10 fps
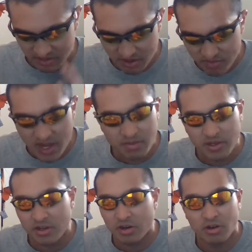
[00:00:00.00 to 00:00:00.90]
it may
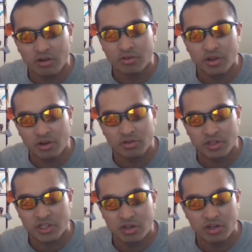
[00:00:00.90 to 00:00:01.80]
be an old,
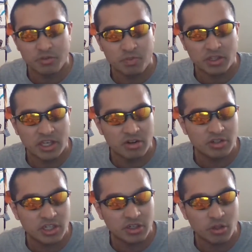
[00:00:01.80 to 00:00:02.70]
old series, but
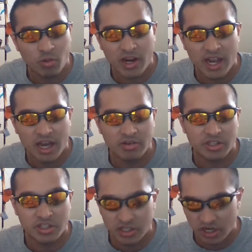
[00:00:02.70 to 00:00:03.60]
guarantee the way how
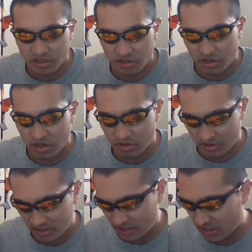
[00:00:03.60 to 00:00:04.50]
it's done, you
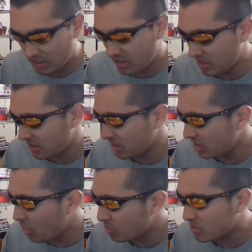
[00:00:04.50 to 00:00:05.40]
know, it, it,
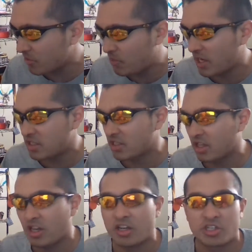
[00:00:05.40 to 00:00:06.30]
it almost surpasses
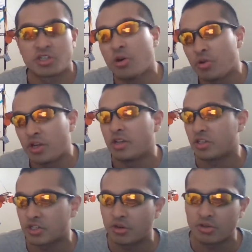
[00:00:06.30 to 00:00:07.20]
a lot of shonen,
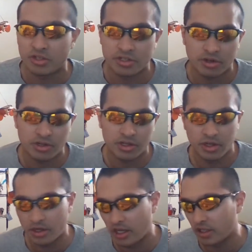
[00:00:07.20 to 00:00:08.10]

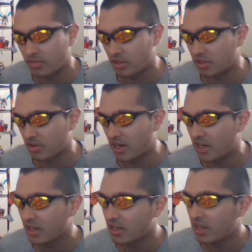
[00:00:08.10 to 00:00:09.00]
shonen elements, all
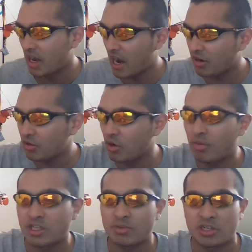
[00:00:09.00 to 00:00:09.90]
right? I don't know
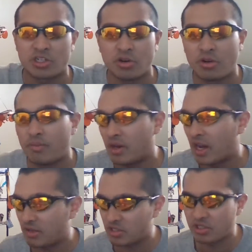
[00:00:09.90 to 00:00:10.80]
much about shonen, but
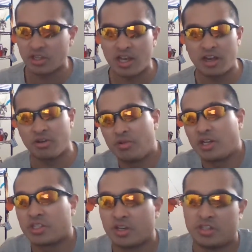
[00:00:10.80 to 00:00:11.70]
I've seen a lot
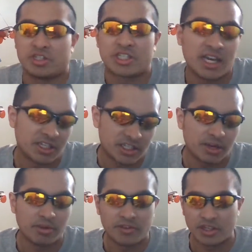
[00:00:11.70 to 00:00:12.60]
already to understand
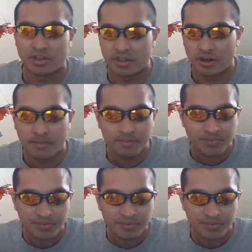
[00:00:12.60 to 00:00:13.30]
some of it, you know?